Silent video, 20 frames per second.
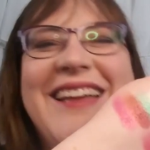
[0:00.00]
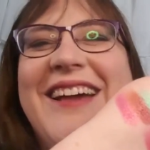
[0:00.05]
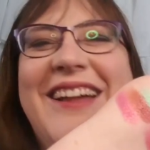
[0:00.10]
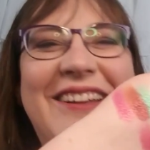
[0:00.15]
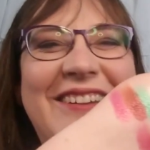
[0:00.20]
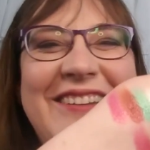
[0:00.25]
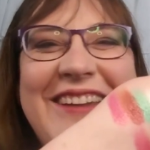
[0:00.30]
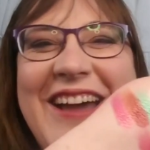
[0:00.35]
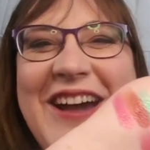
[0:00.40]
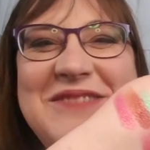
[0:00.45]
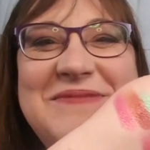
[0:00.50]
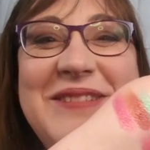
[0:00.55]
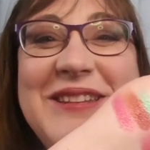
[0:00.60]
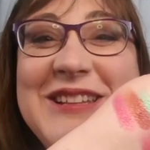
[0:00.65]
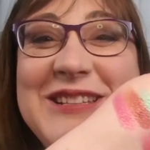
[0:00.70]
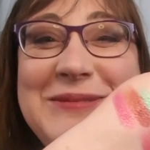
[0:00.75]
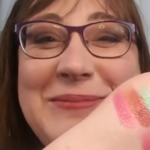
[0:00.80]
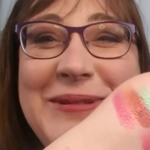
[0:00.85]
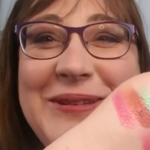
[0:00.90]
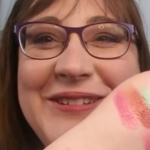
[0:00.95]
I don't know, but
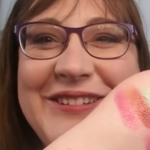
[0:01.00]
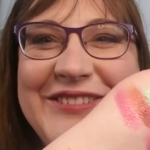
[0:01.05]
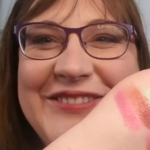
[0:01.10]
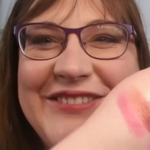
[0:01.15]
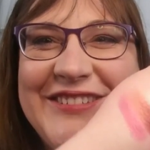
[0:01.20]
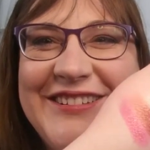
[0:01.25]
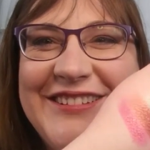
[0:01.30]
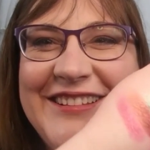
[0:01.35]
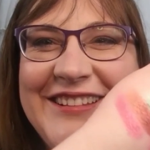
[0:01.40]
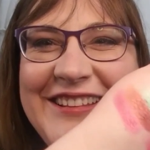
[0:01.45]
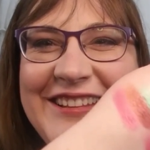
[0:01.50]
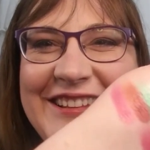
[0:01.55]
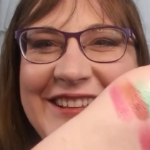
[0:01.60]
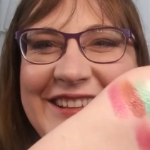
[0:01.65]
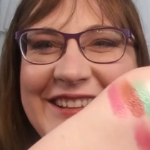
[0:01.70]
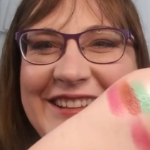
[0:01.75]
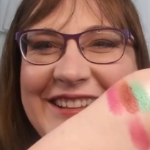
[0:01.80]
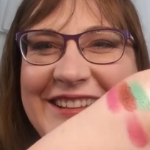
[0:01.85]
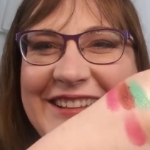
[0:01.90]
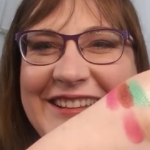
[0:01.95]
it's beautiful.
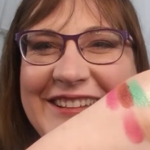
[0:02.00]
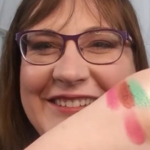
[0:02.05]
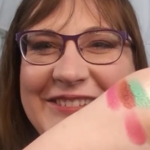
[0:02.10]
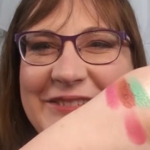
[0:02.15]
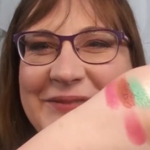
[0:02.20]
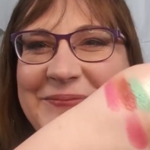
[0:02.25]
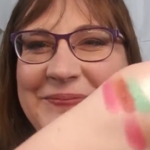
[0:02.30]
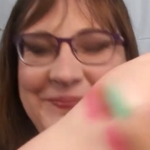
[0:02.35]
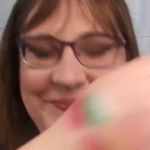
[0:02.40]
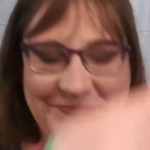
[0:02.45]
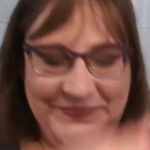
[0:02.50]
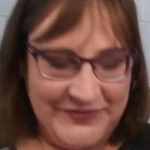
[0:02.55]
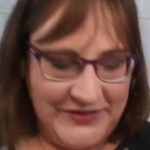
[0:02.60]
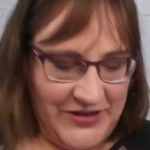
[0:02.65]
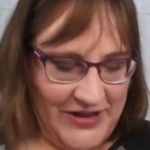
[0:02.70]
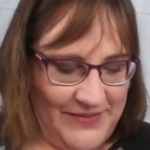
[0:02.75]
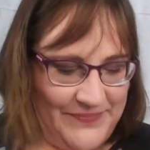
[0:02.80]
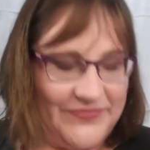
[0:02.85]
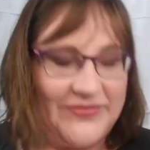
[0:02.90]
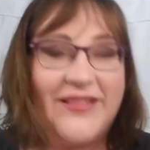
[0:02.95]

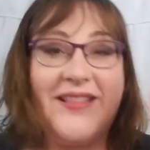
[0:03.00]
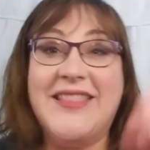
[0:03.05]
Right,